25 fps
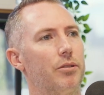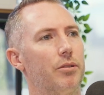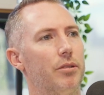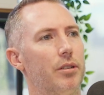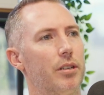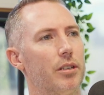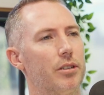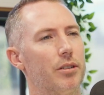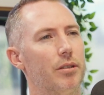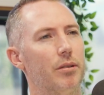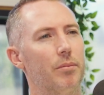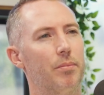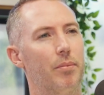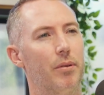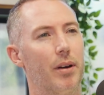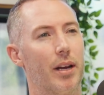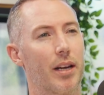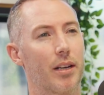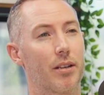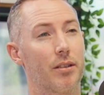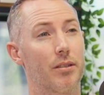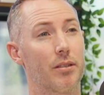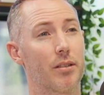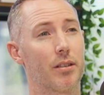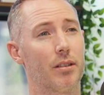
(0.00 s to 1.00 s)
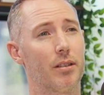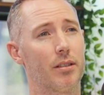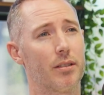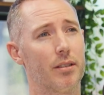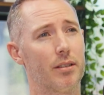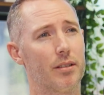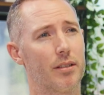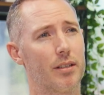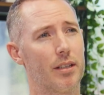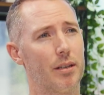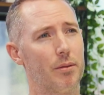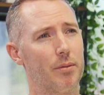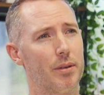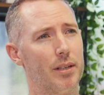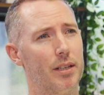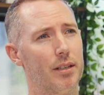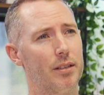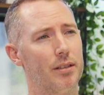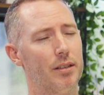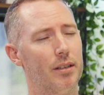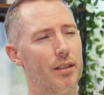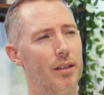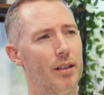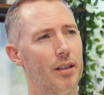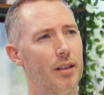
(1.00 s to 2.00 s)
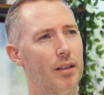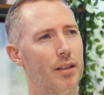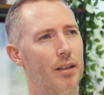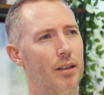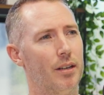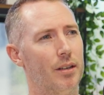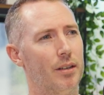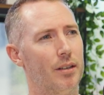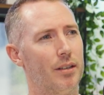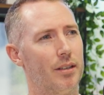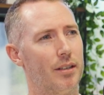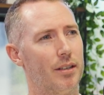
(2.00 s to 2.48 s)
you would probably call a traditional brand consultancy.